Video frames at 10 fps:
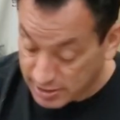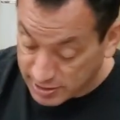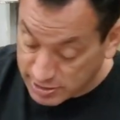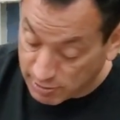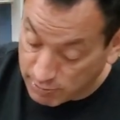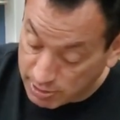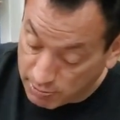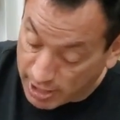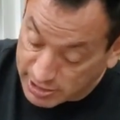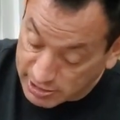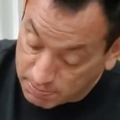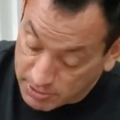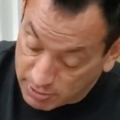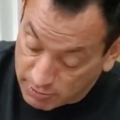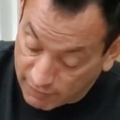So we want this
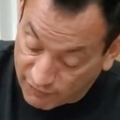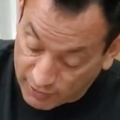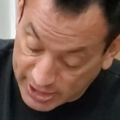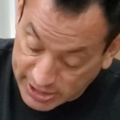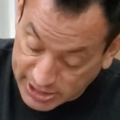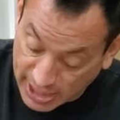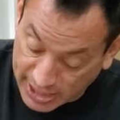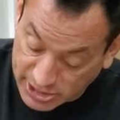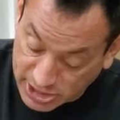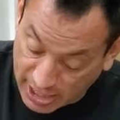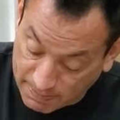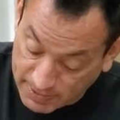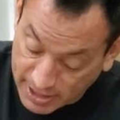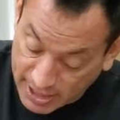beautiful inside shape